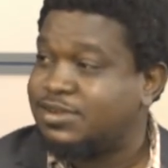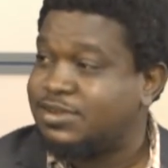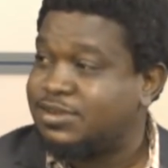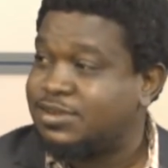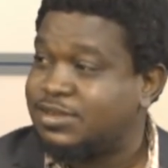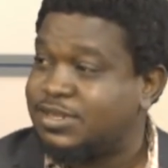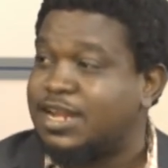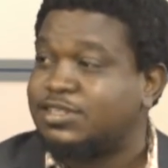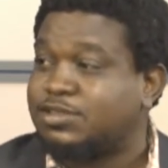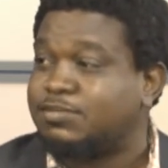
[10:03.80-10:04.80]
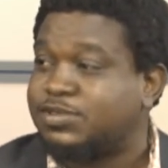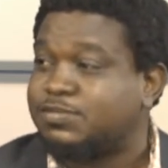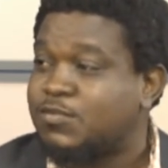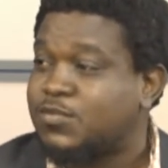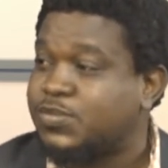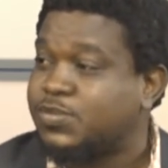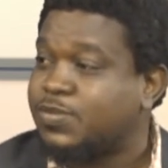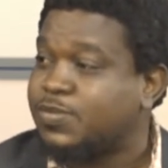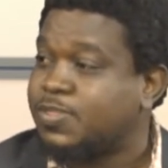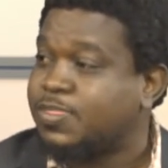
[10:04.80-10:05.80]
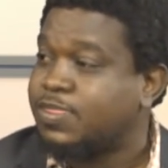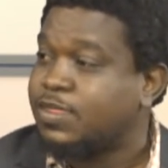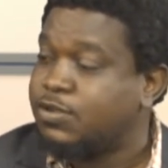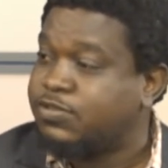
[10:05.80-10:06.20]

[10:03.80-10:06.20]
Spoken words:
But Jonathan was already a deputy. He was